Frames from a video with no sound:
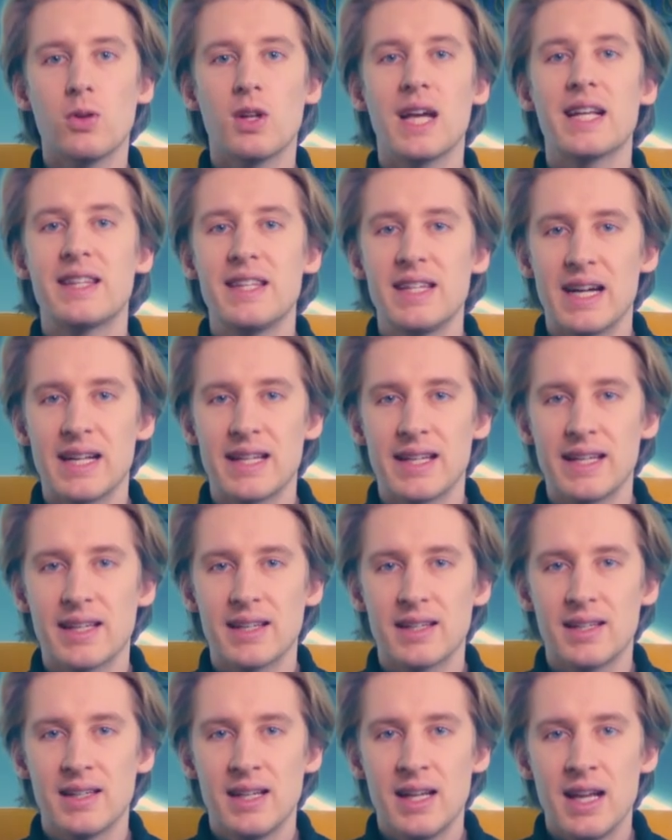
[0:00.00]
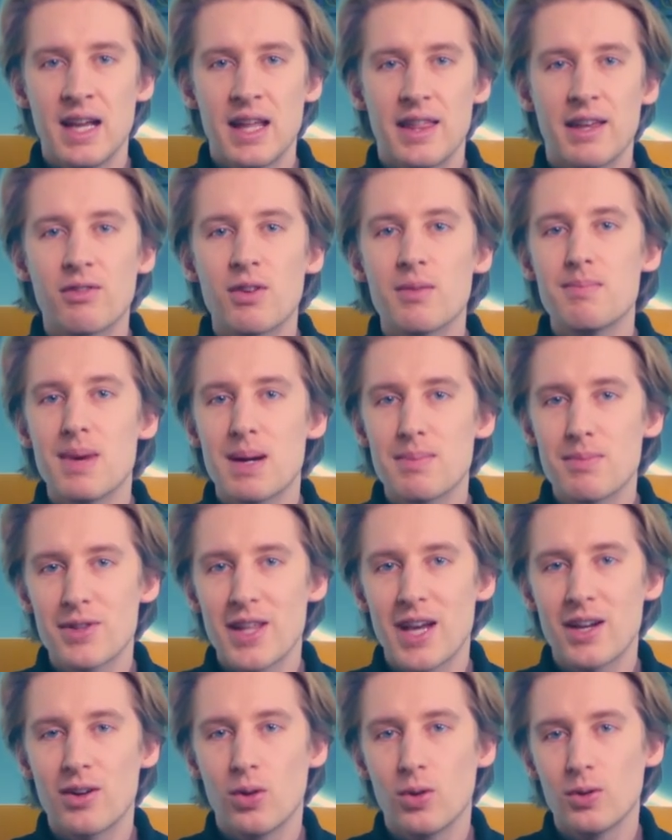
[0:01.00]
like the idea. They remember
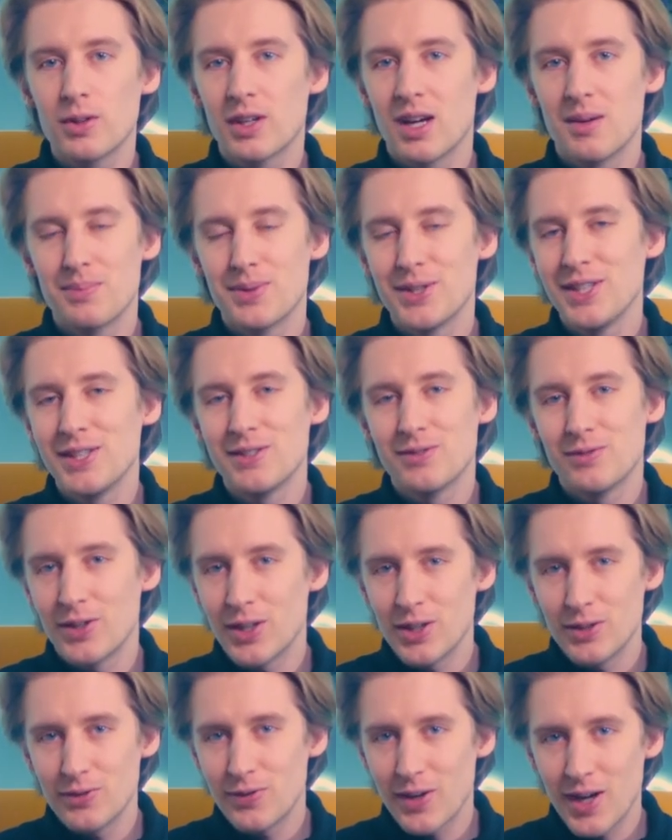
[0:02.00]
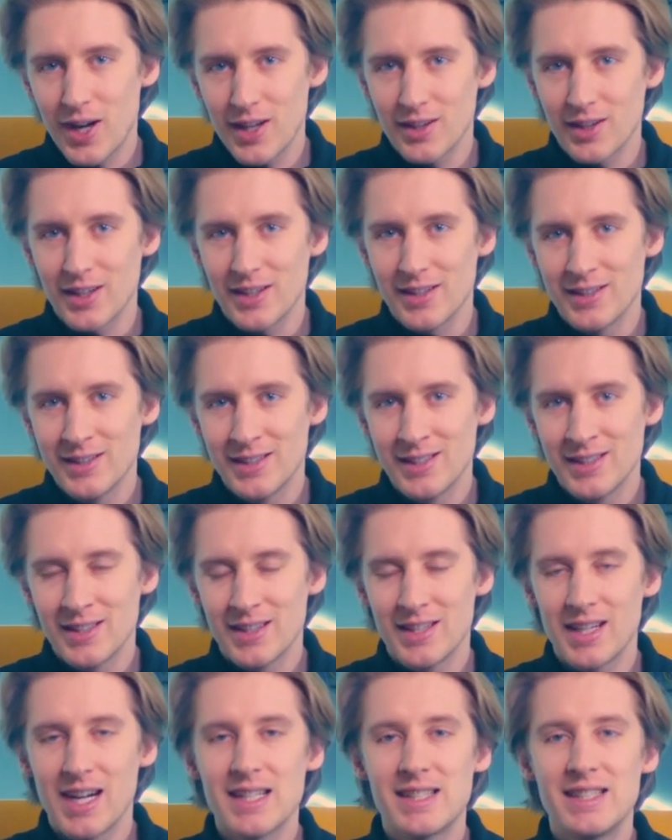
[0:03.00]
that old company very fondly.
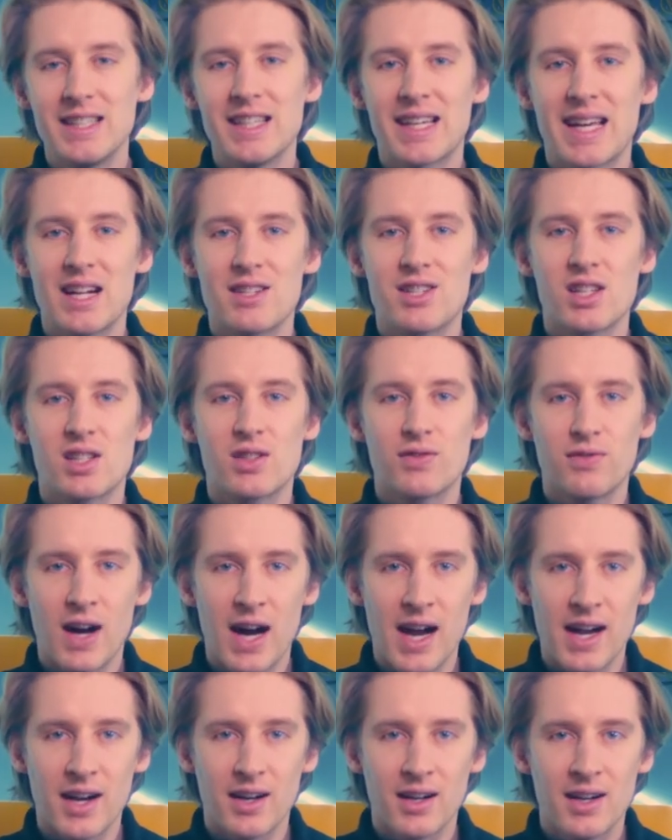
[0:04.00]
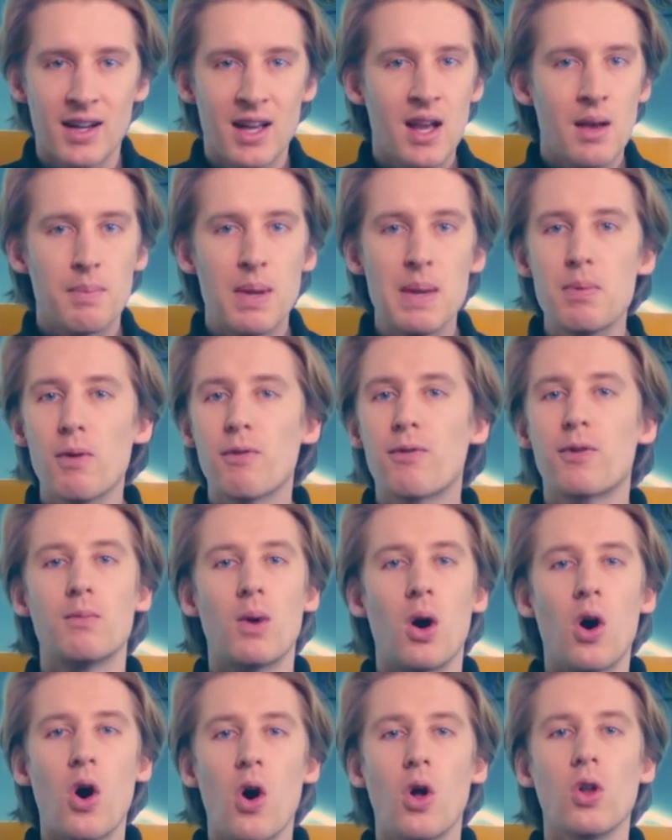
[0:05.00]
The idea catches fire. People
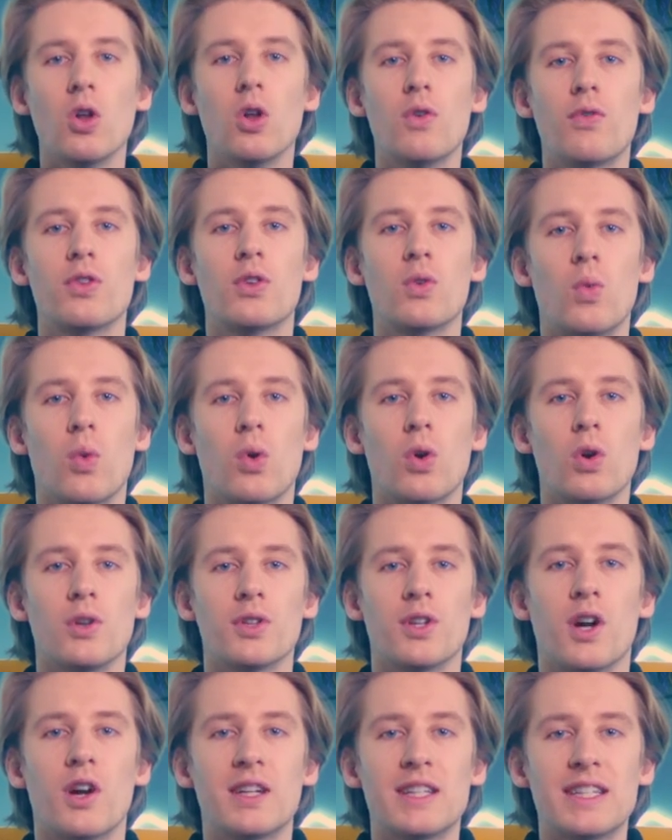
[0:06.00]
from all over the world are